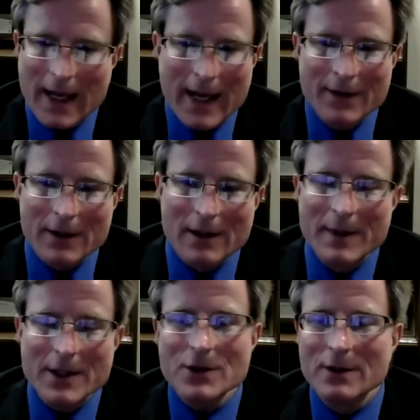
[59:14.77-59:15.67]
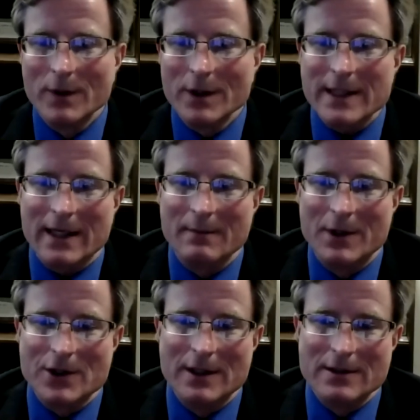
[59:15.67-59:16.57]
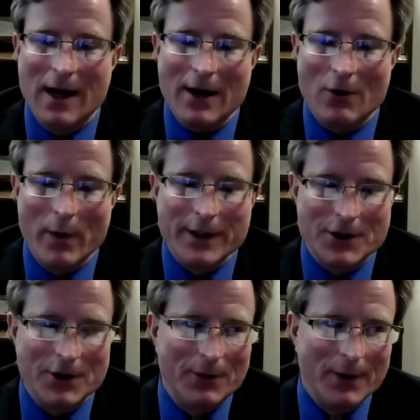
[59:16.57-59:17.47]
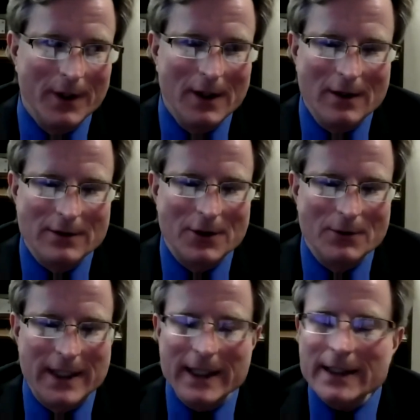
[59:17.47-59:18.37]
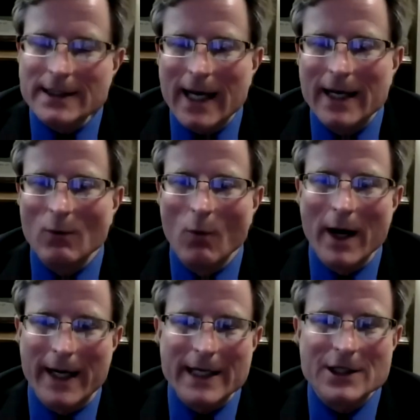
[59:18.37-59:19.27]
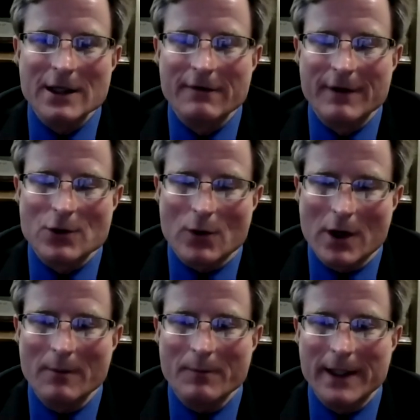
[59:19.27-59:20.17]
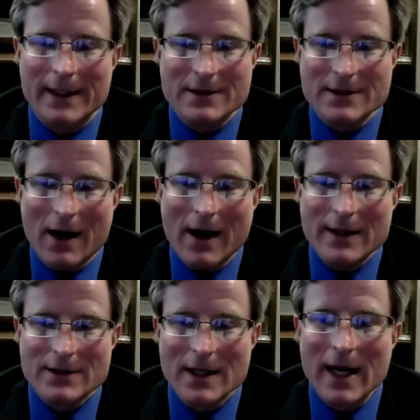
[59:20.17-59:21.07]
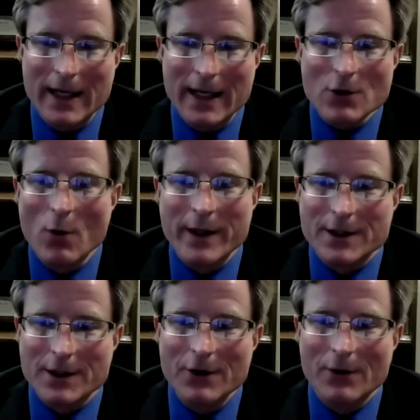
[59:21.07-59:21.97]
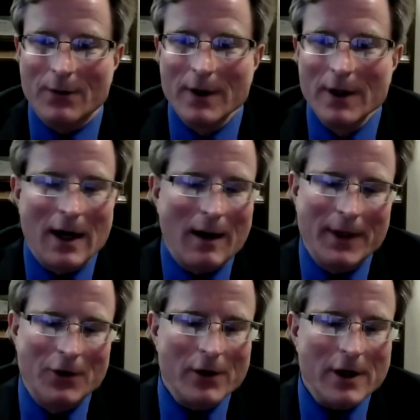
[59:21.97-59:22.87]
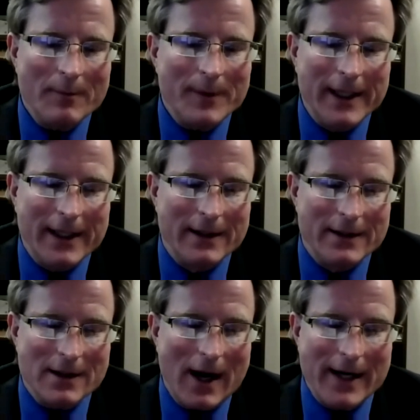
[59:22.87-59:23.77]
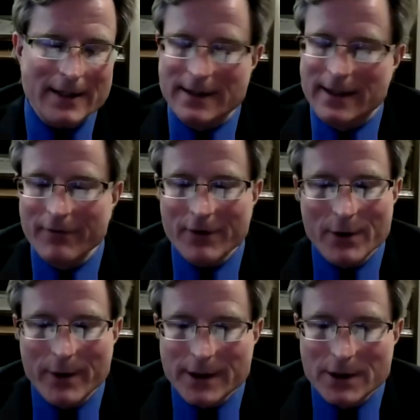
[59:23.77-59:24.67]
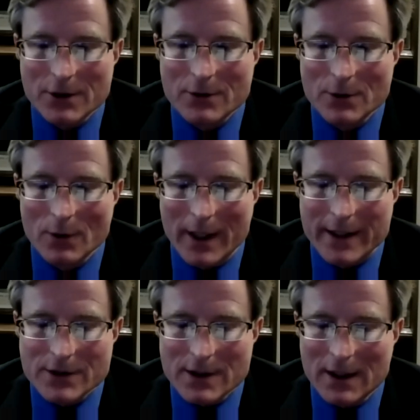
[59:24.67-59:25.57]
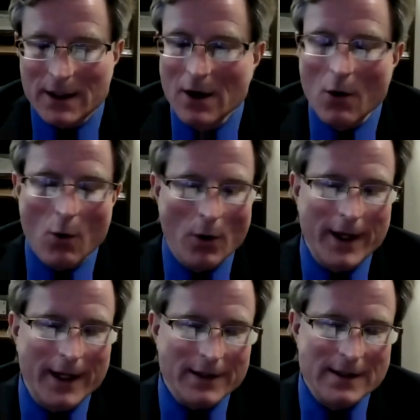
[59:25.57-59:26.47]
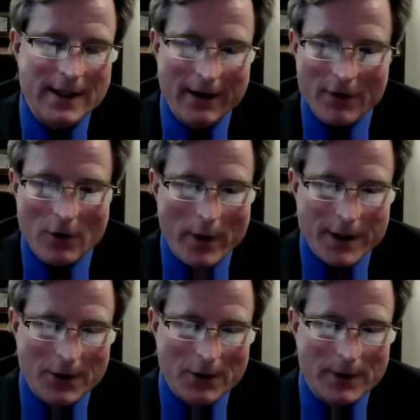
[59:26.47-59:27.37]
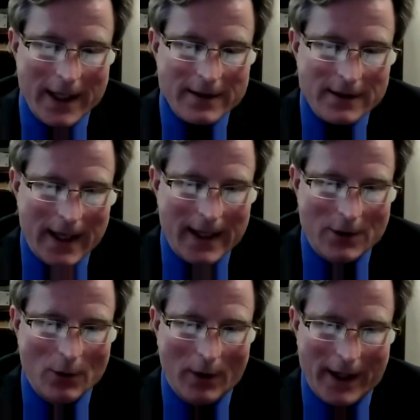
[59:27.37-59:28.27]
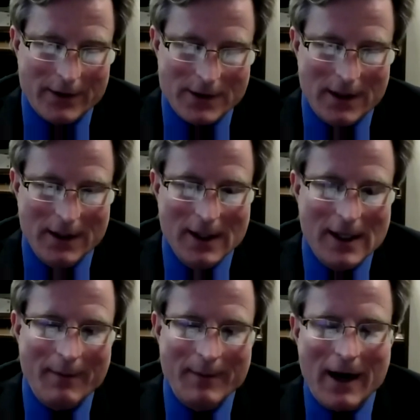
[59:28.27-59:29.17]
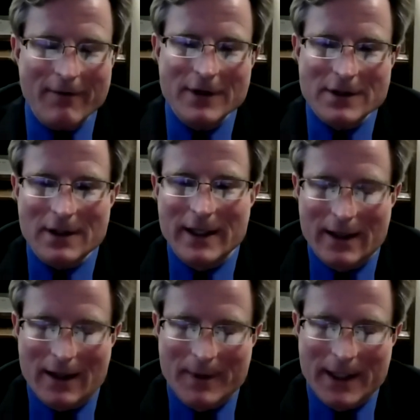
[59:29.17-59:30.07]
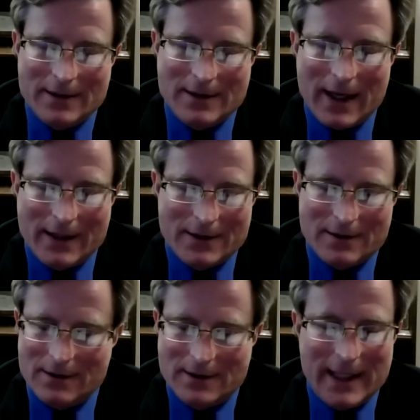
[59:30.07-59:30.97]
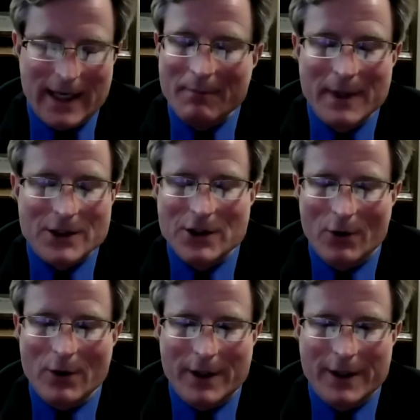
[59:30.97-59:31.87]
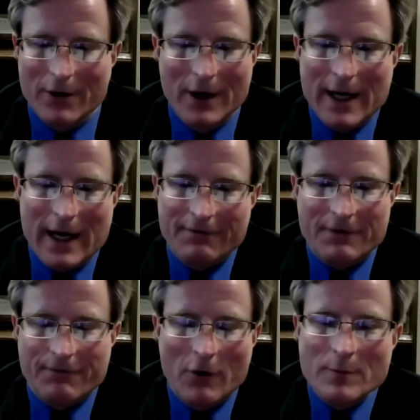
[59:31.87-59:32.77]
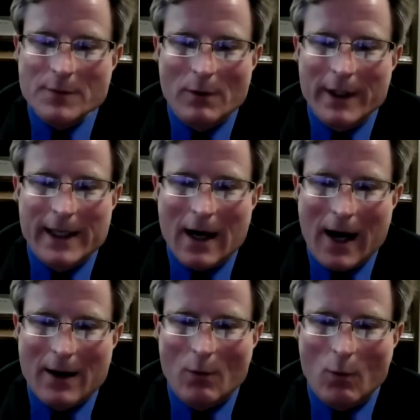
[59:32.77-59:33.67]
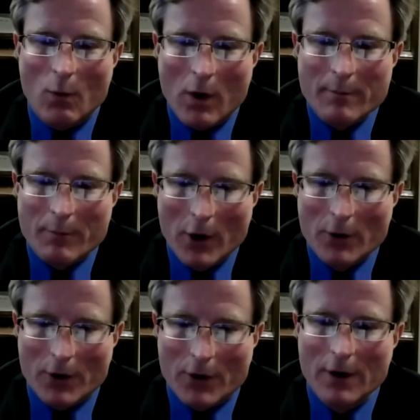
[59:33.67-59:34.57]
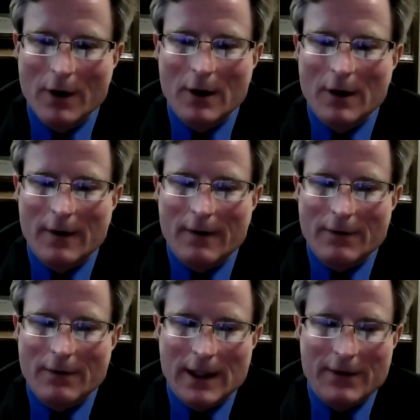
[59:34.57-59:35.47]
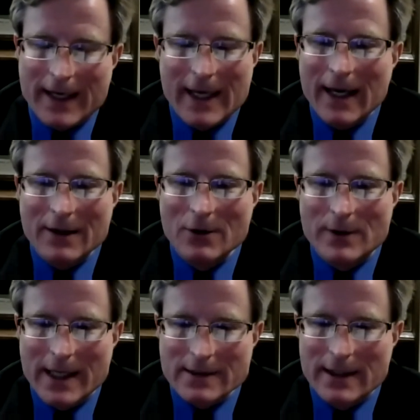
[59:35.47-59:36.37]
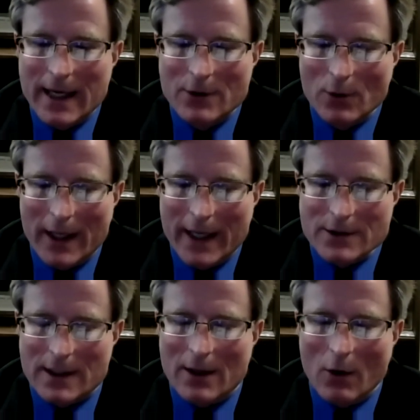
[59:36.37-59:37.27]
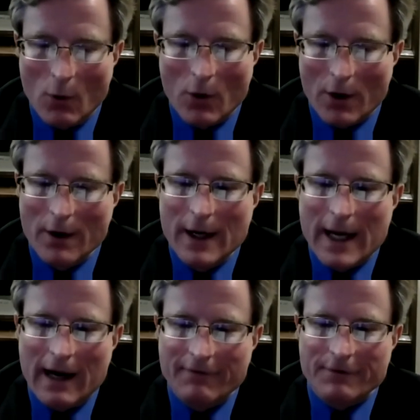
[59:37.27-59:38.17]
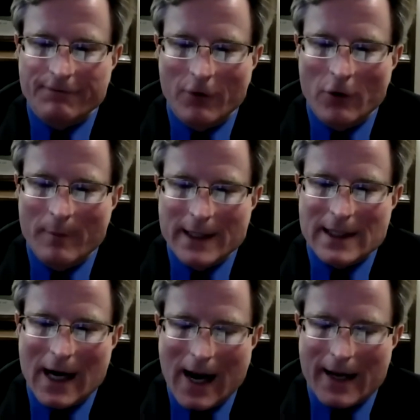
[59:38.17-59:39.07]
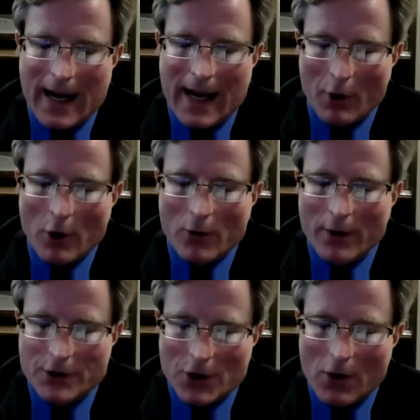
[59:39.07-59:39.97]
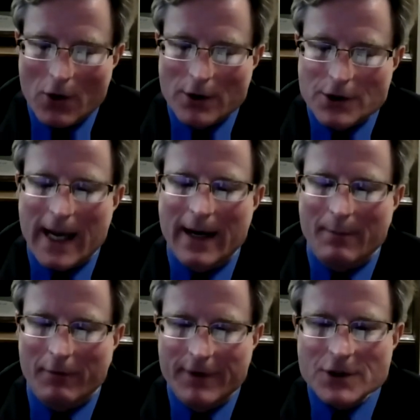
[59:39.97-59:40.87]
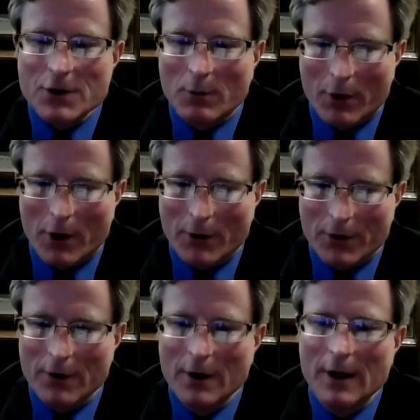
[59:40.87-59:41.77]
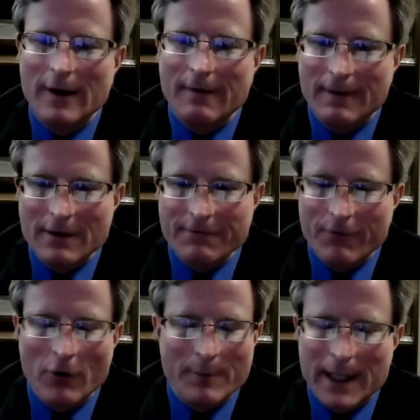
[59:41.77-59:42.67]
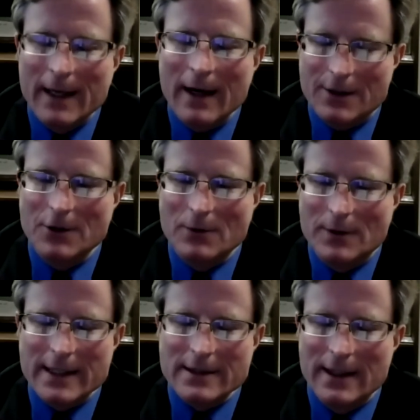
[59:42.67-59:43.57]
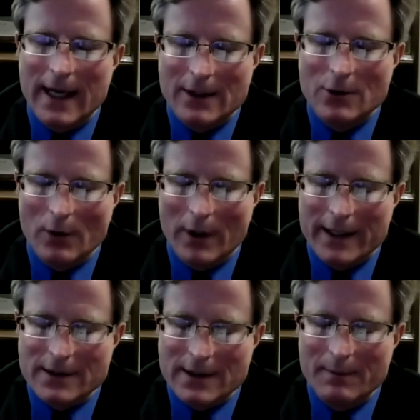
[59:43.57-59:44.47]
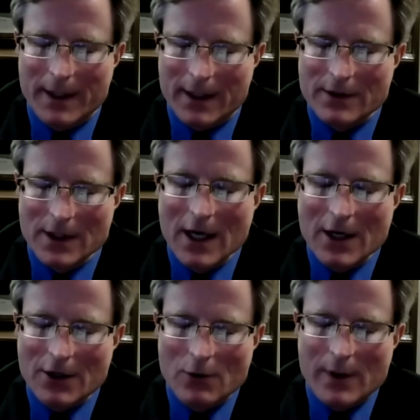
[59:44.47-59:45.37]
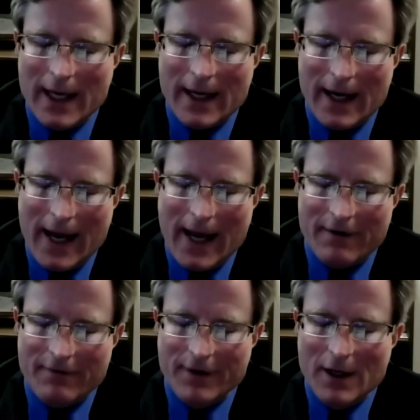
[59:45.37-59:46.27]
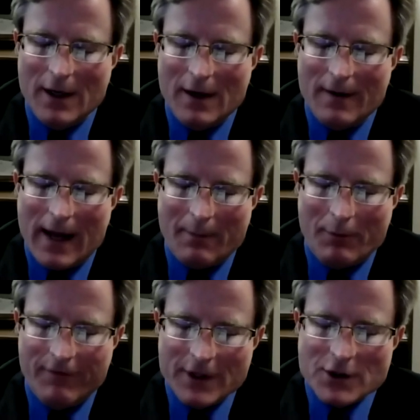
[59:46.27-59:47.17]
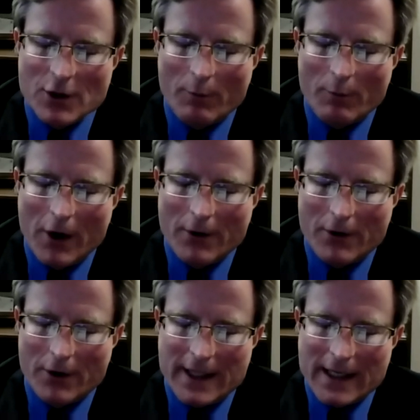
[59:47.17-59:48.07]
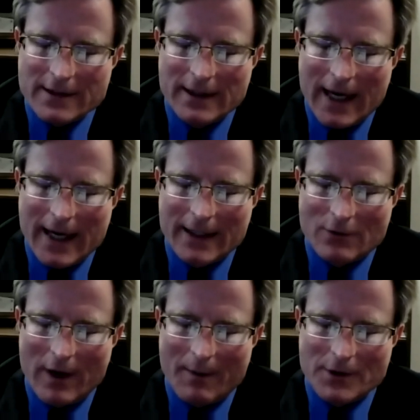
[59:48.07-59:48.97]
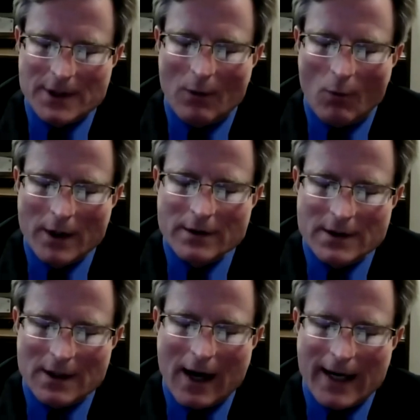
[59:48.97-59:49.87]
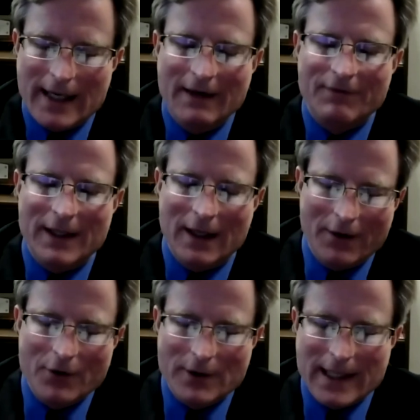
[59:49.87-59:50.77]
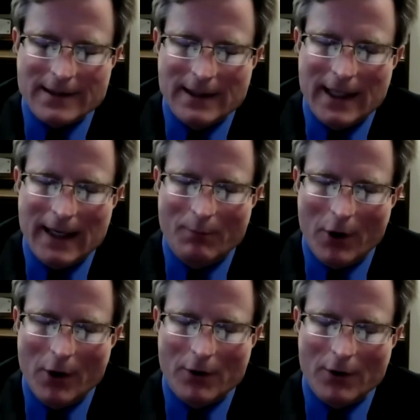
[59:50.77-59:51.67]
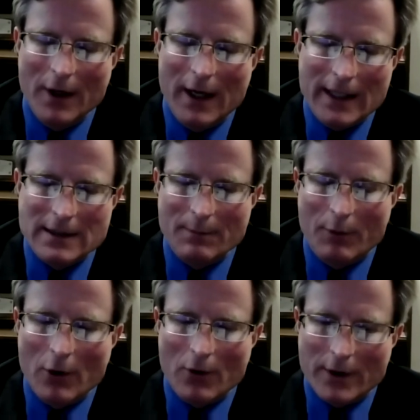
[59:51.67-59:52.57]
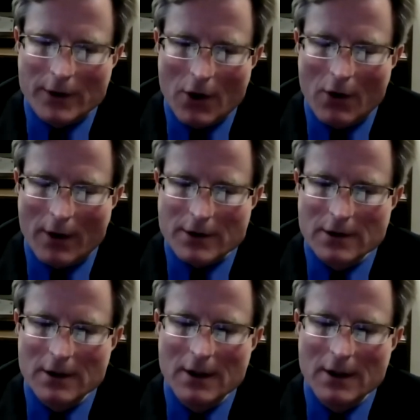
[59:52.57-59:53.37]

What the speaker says: the commission, the real estate commission, is not going to dictate what each individual company decides it's going to do. I mean, your company can decide it's never going to do dual agency, or that it's never going to do designated dual agency. I mean, obviously, I mean, as Deb mentioned earlier, if the firm's only got one broker, then they can't do designated dual agency. Or if the firm has got a broker in charge and a provisional broker, then the firm cannot do designated dual agency, because you can't have a provisional broker designated to represent one side if the other designated broker is the broker in charge.